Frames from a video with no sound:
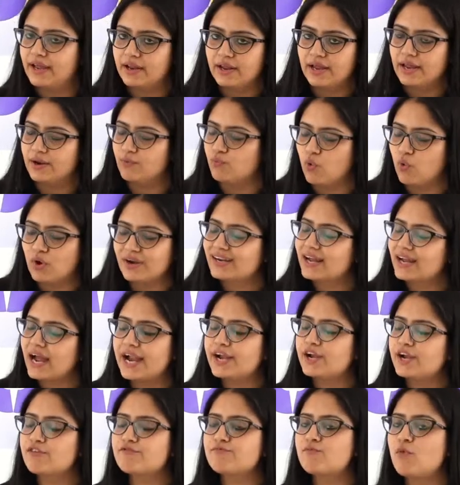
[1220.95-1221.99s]
And what
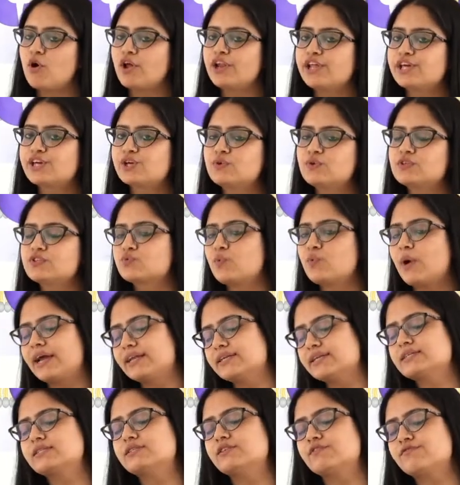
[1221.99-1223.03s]
kind of molecules find
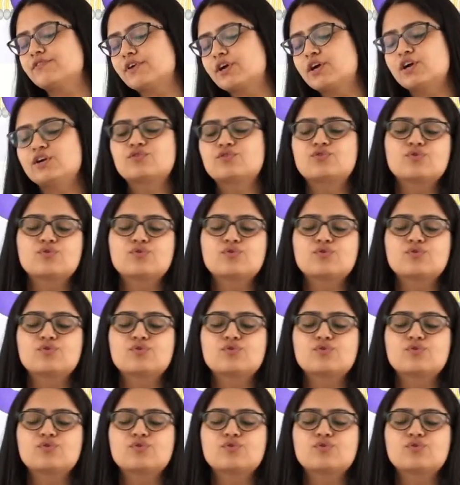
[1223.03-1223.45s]
it difficult